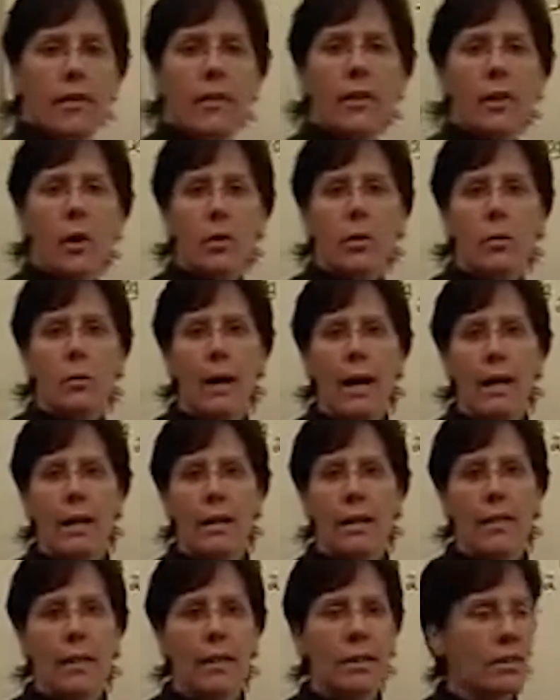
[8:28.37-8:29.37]
The only way I
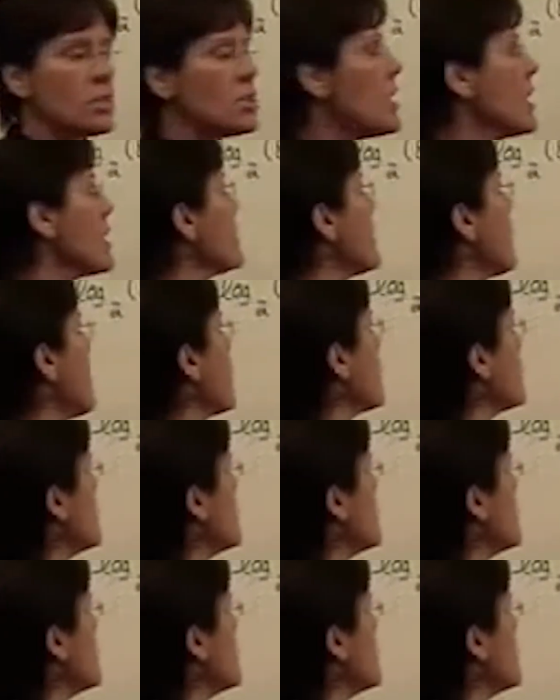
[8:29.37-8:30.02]
can think to check that